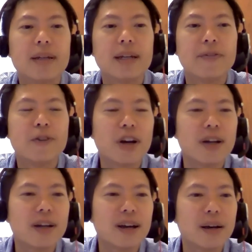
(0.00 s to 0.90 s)
If
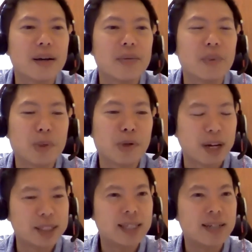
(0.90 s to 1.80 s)
not, maybe
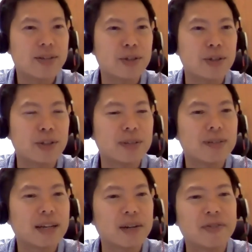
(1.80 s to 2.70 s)
Raja, you could
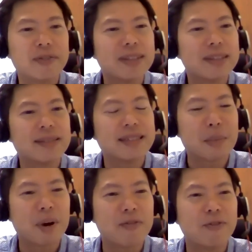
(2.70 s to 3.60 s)
kind of
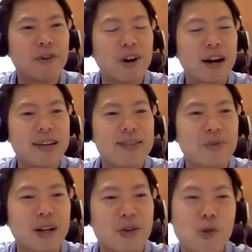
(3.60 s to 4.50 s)
sum up for us
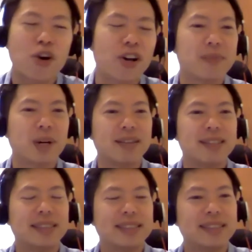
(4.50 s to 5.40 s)
what you thought about
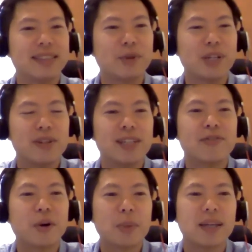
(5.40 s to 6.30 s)
this session and what you
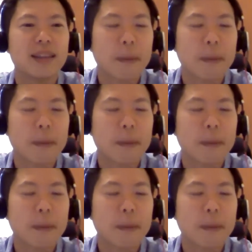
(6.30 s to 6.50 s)
learned from it.